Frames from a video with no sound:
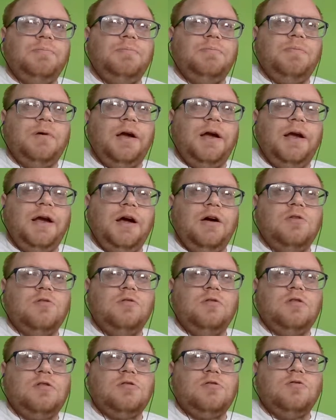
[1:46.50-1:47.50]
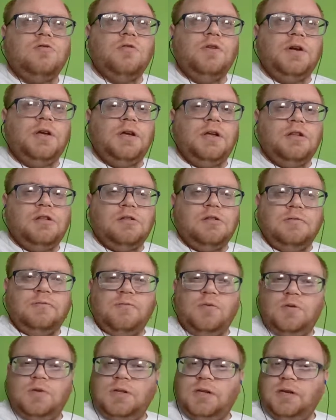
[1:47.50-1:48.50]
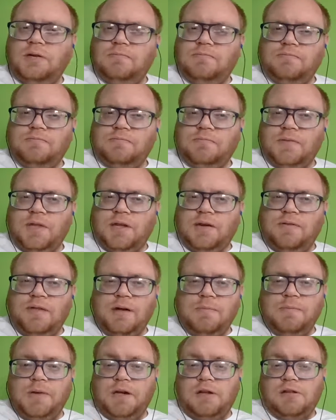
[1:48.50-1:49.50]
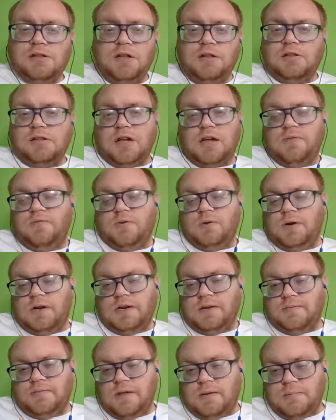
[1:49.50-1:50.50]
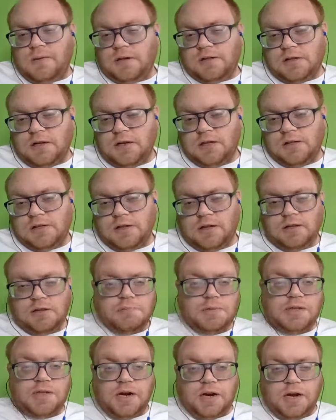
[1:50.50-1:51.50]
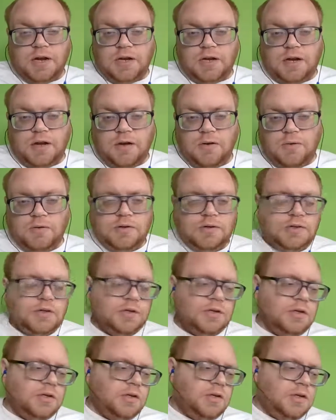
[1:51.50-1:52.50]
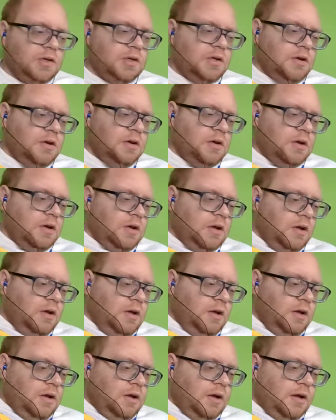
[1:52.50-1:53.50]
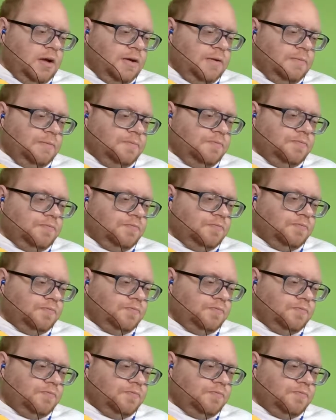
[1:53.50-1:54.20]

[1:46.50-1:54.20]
by how the story is unfolding. If that makes sense, I have no idea if that makes any sense, but there you go. Um,